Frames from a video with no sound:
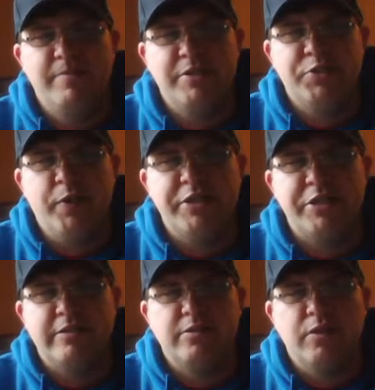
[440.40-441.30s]

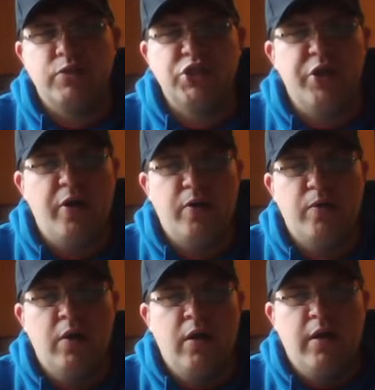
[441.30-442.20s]
situation. So
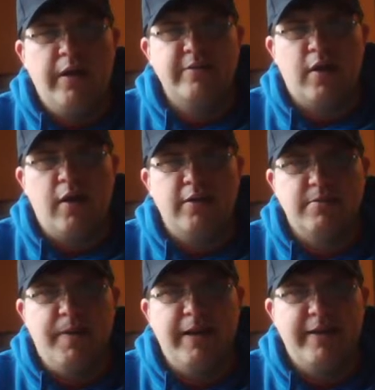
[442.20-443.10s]
snow is
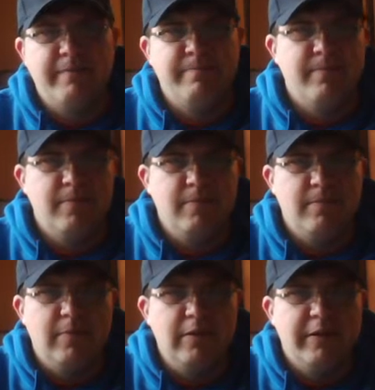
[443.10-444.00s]
caused by
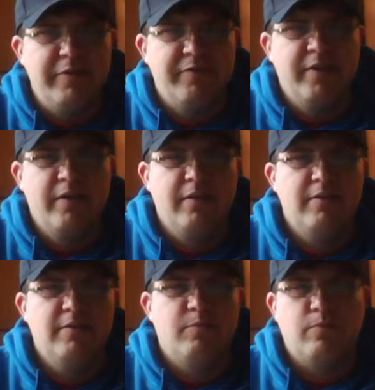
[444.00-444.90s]
lift,
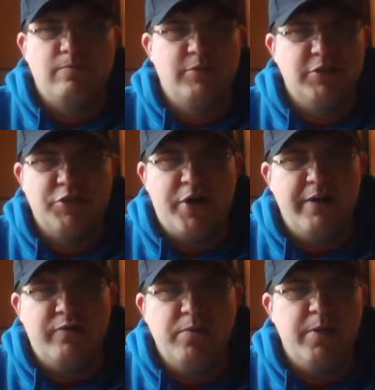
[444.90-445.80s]
just
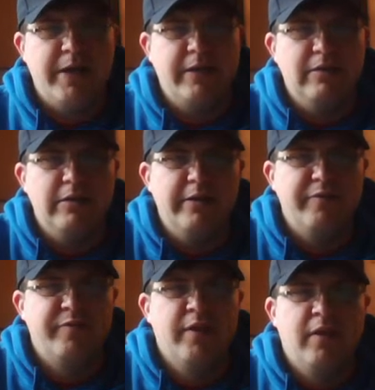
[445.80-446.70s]
stratiform rain,
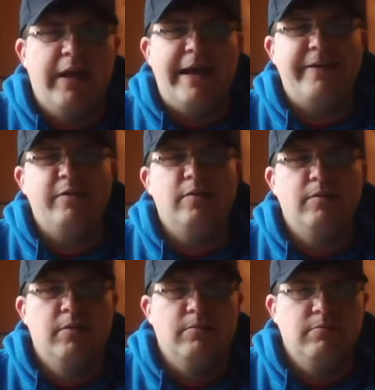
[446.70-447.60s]
lift,
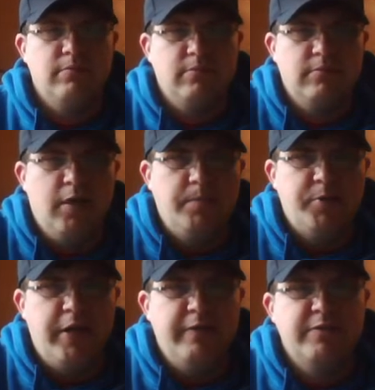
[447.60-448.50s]
hail,
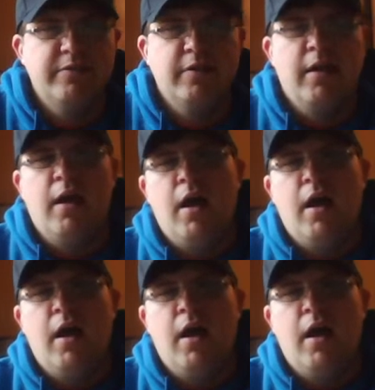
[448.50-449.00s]
updrafts.